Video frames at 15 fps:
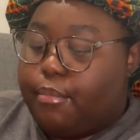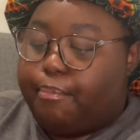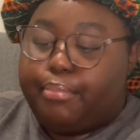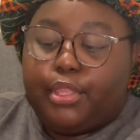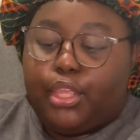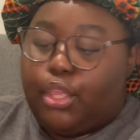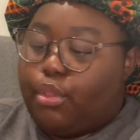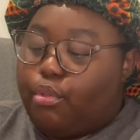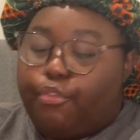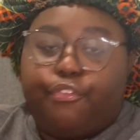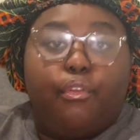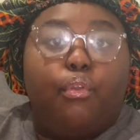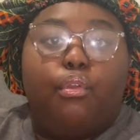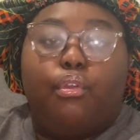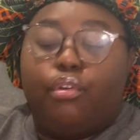
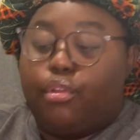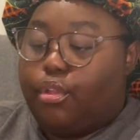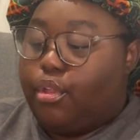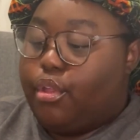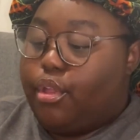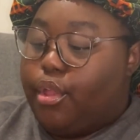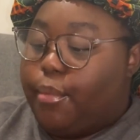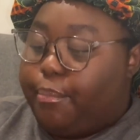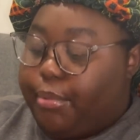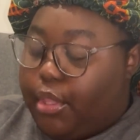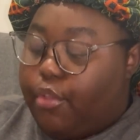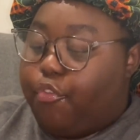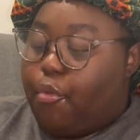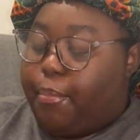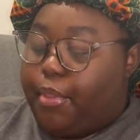Beautiful.
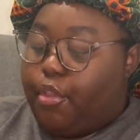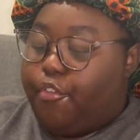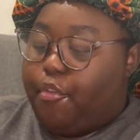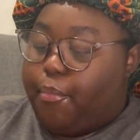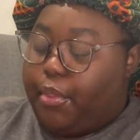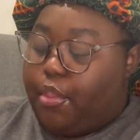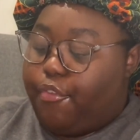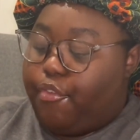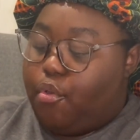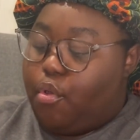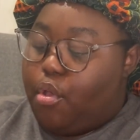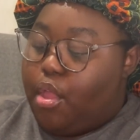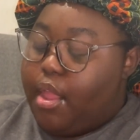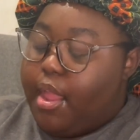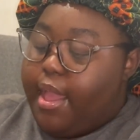Beautiful, beautiful,
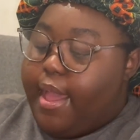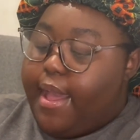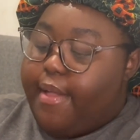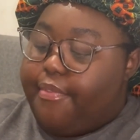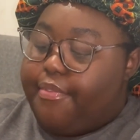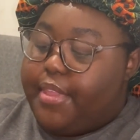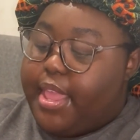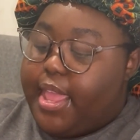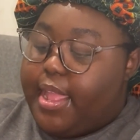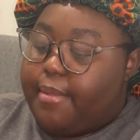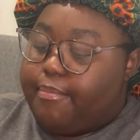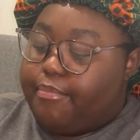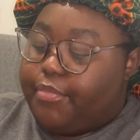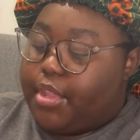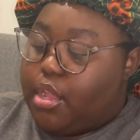beautiful. And
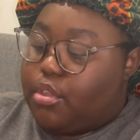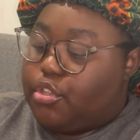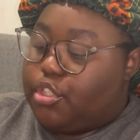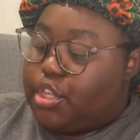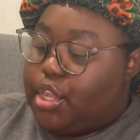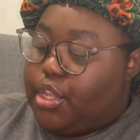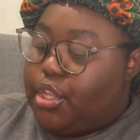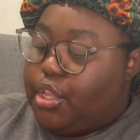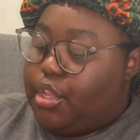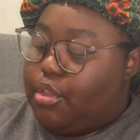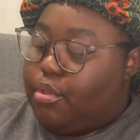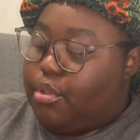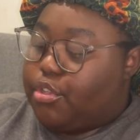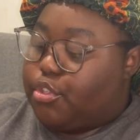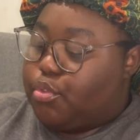then I'll show
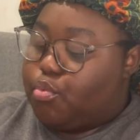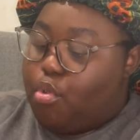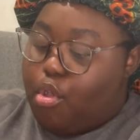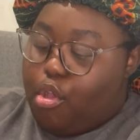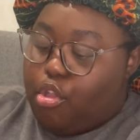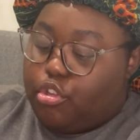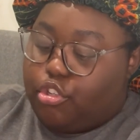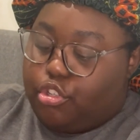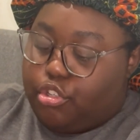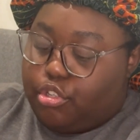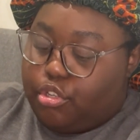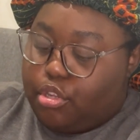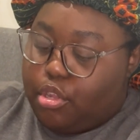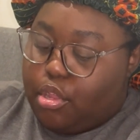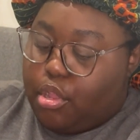you a
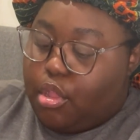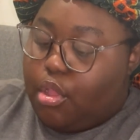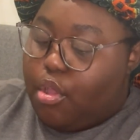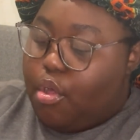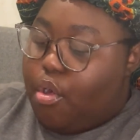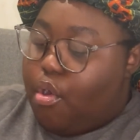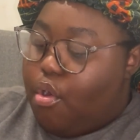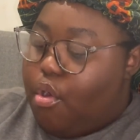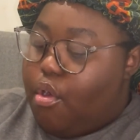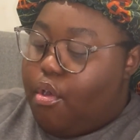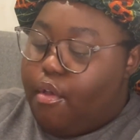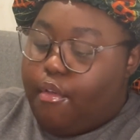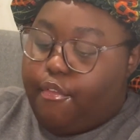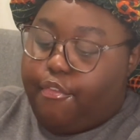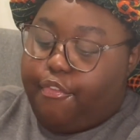swatch
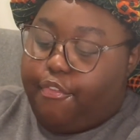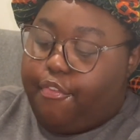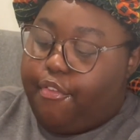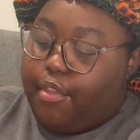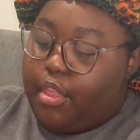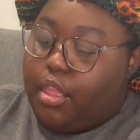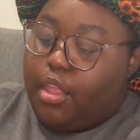of